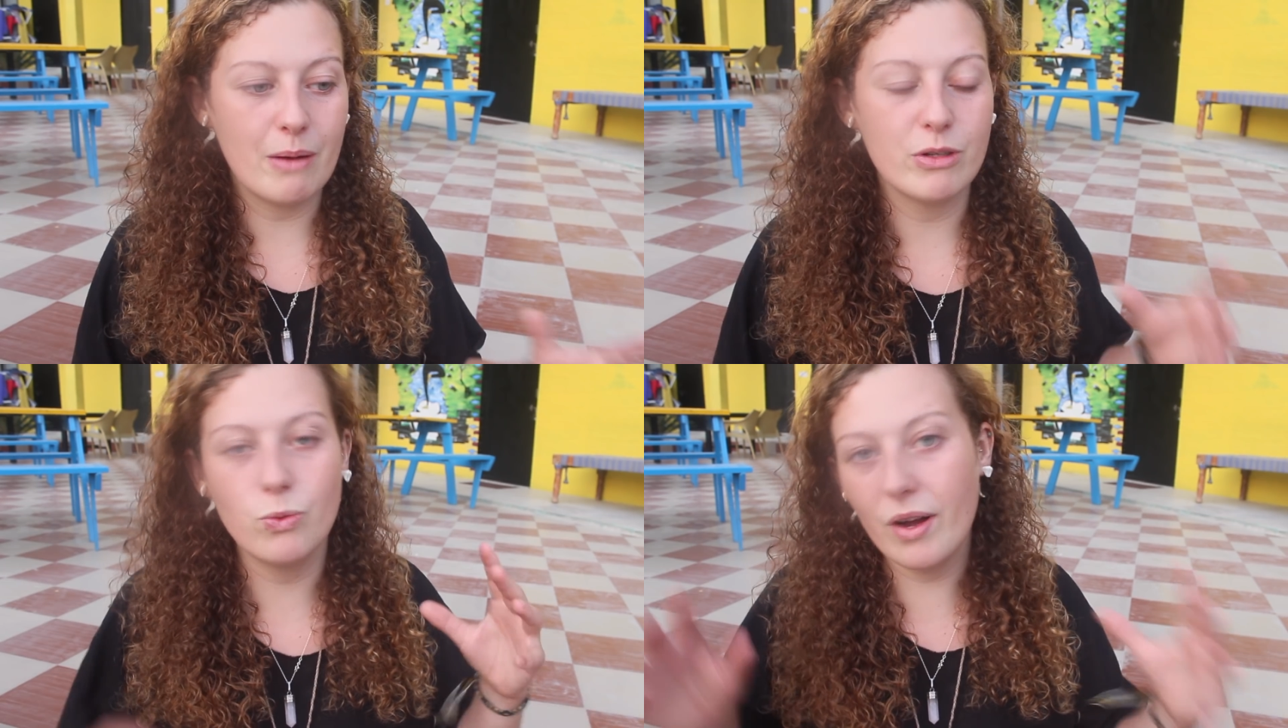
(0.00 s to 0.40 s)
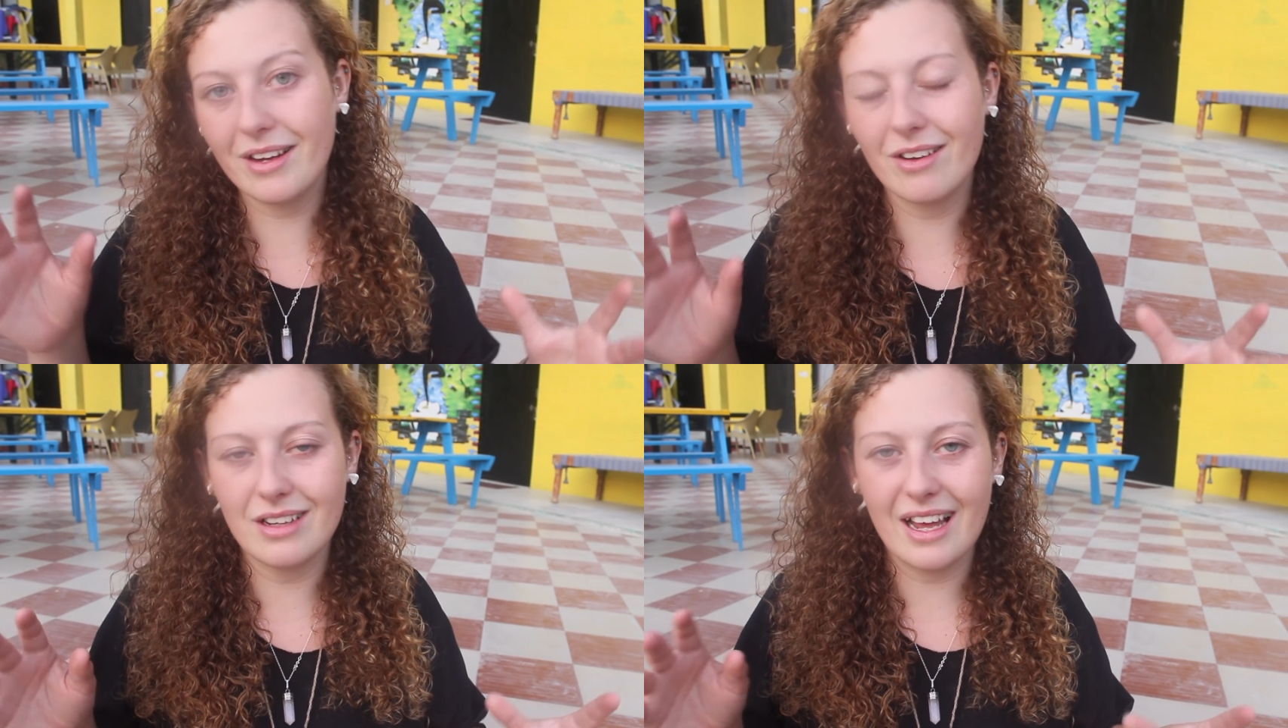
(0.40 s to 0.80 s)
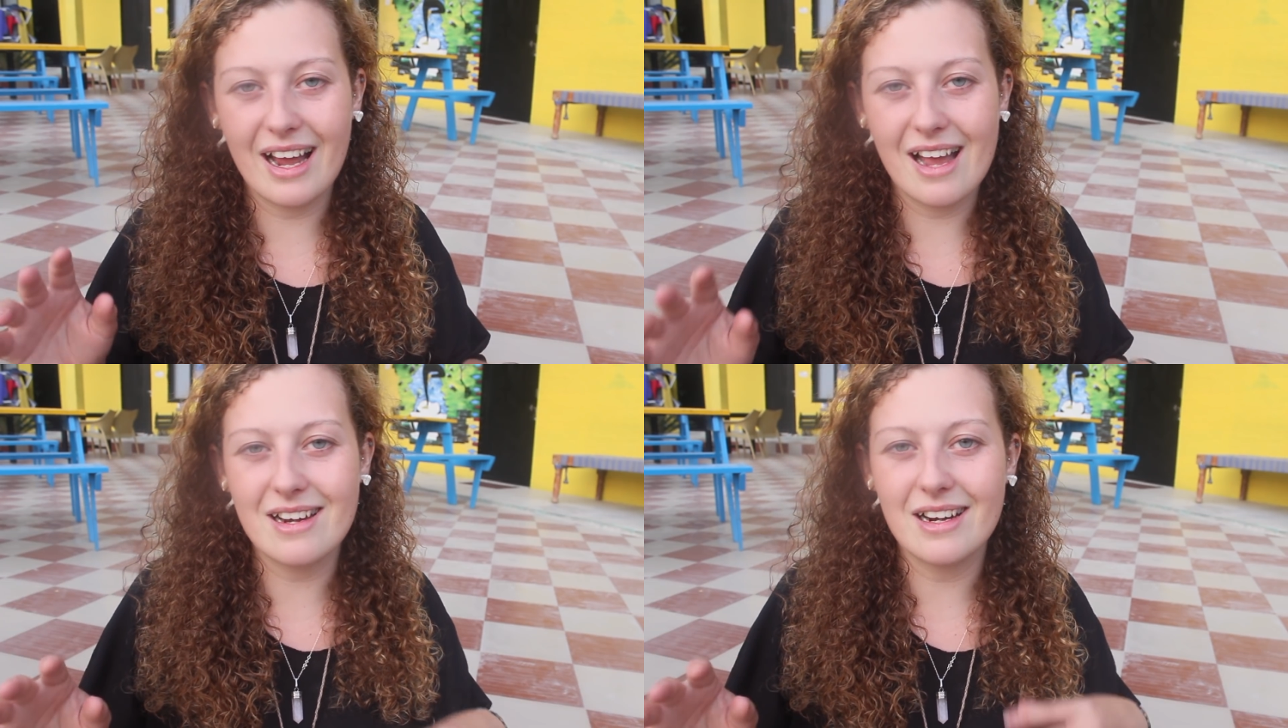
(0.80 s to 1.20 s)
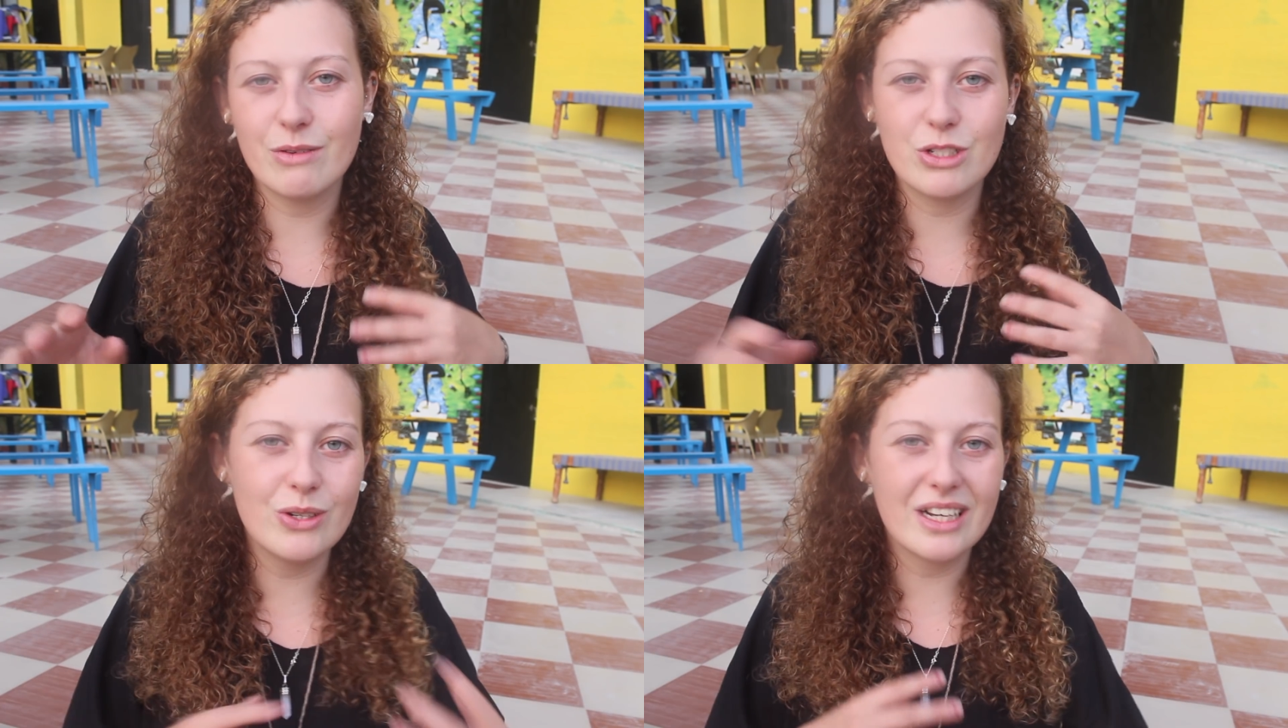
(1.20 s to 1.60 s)
I was working online and
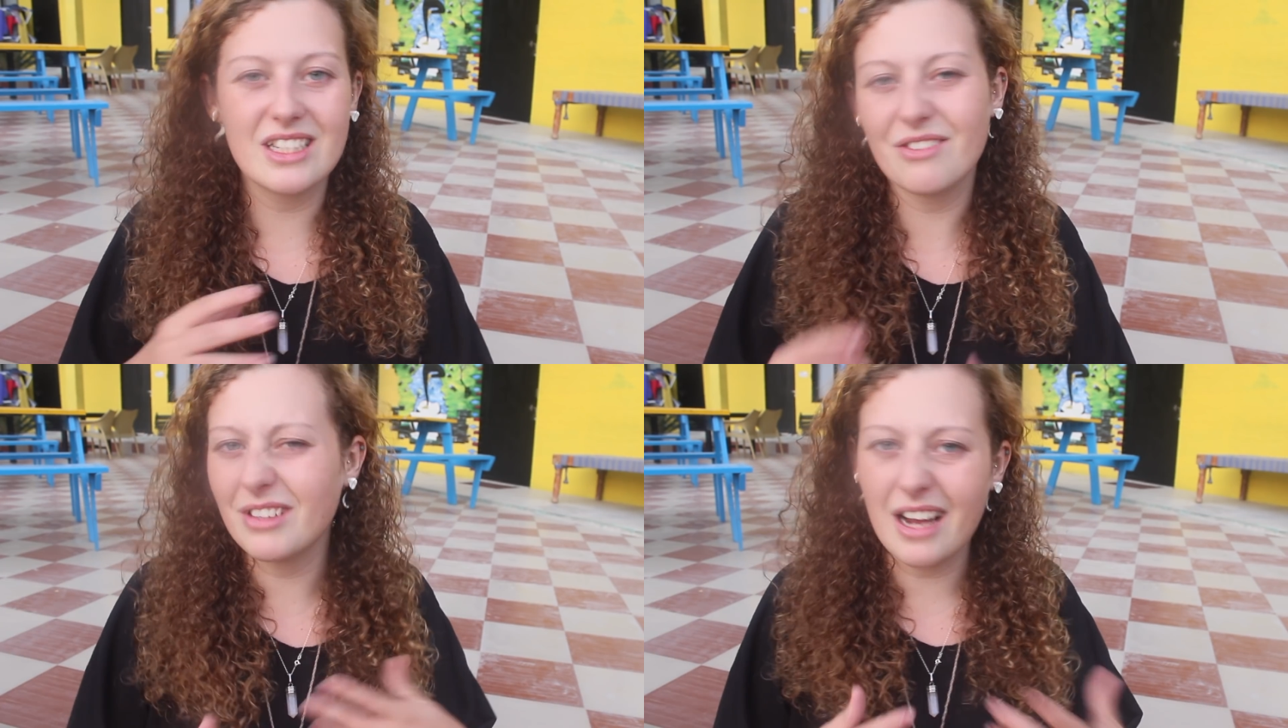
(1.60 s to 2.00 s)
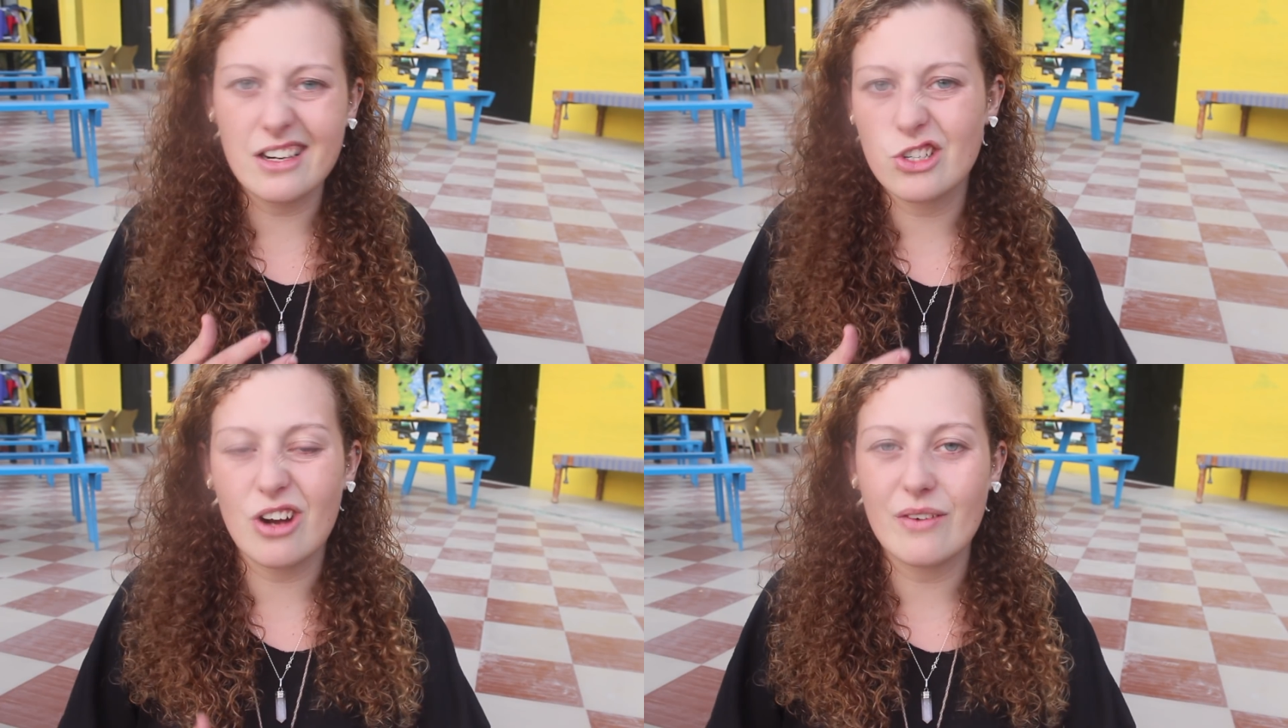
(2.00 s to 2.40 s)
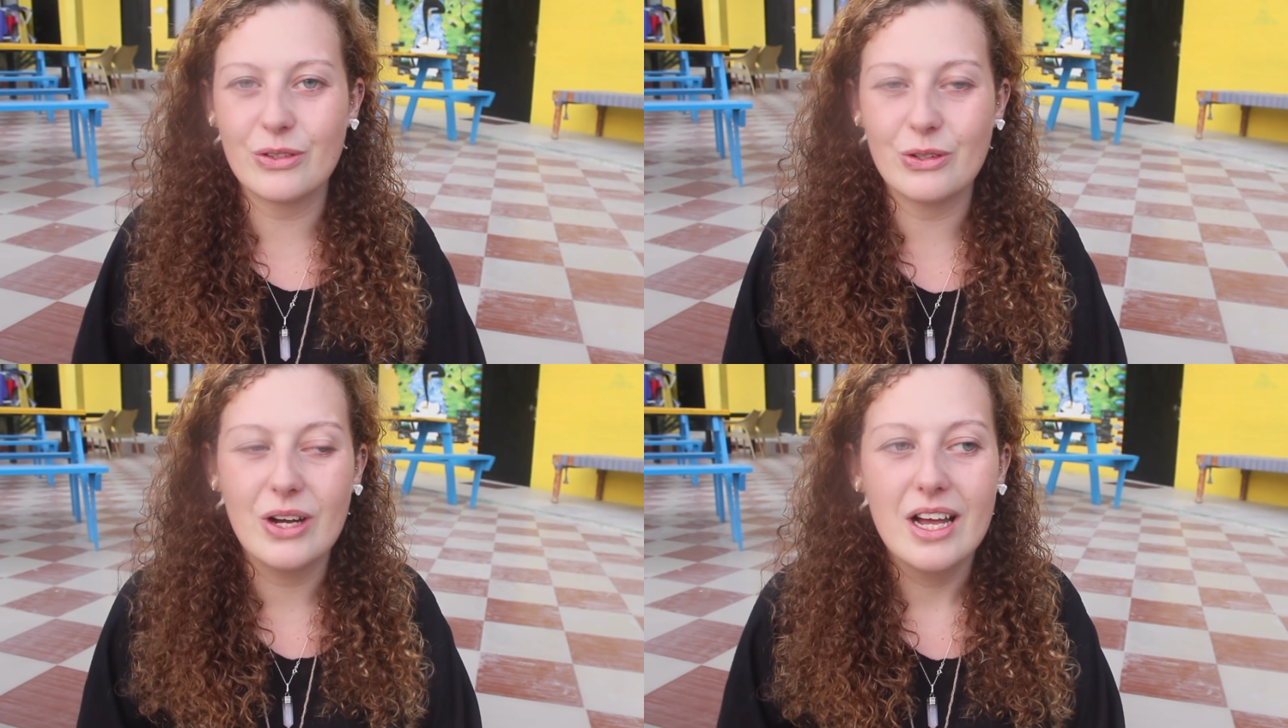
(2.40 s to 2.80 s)
I was doing a different kind of travel,